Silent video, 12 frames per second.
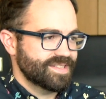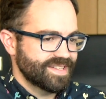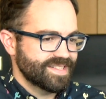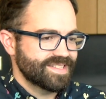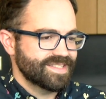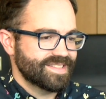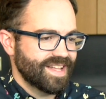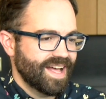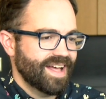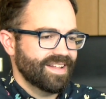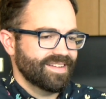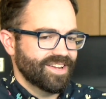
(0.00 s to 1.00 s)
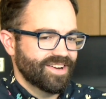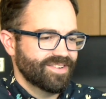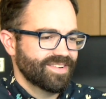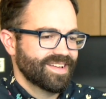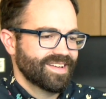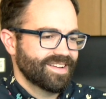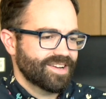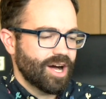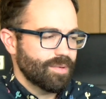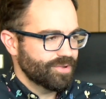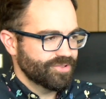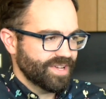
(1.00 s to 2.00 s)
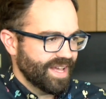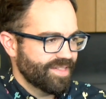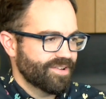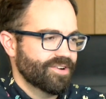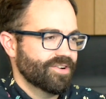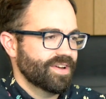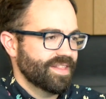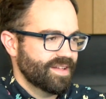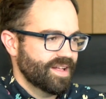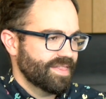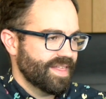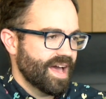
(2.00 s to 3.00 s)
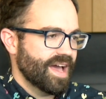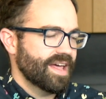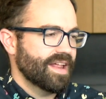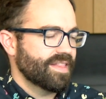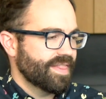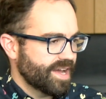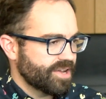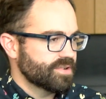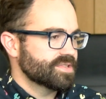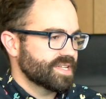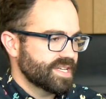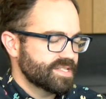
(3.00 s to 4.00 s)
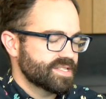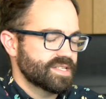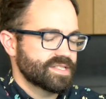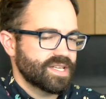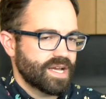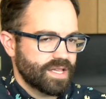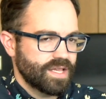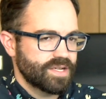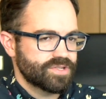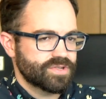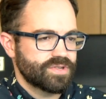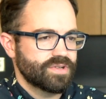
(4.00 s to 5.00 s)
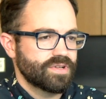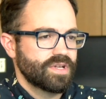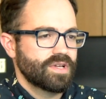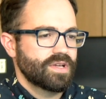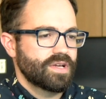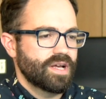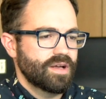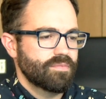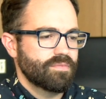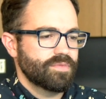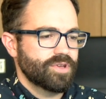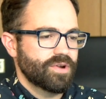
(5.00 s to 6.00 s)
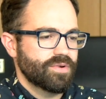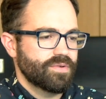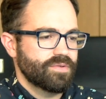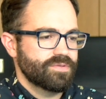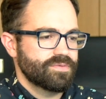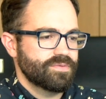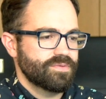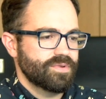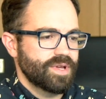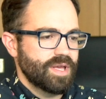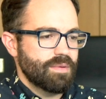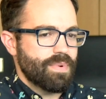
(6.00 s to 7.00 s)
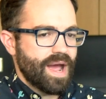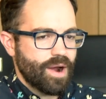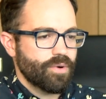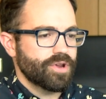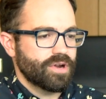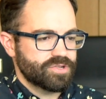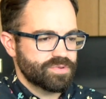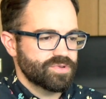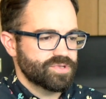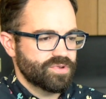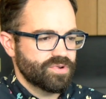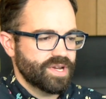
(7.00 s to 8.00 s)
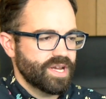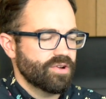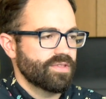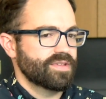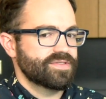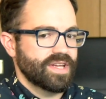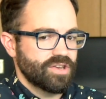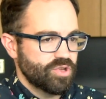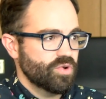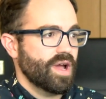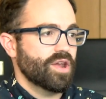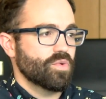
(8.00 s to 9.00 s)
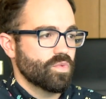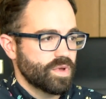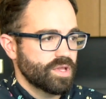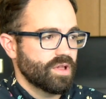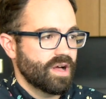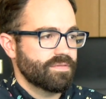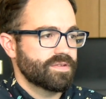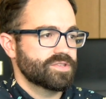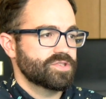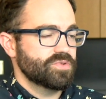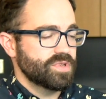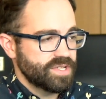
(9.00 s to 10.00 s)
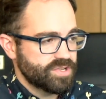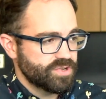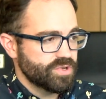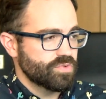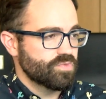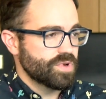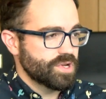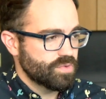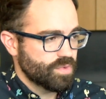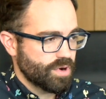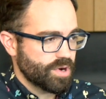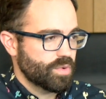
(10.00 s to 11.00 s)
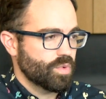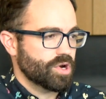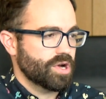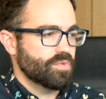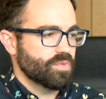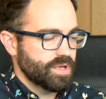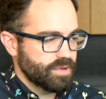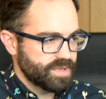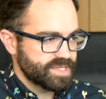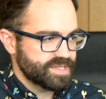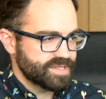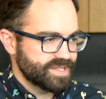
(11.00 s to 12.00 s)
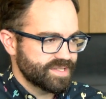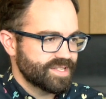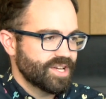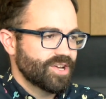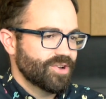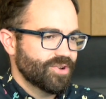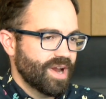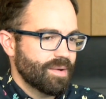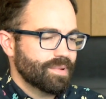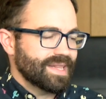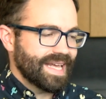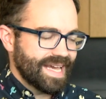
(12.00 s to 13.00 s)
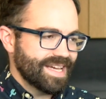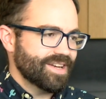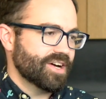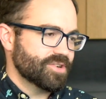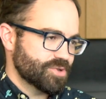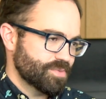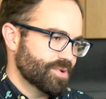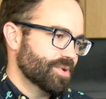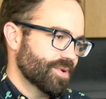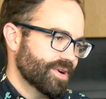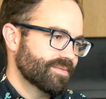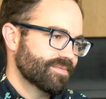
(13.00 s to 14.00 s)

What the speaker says: This is not, you know, cobbled together or anything like that. And that goes again to the psychological, you know, empowering entrepreneurs that are here that are saying, you're at a real office, you need to do real work on real businesses. You're not playing entrepreneur.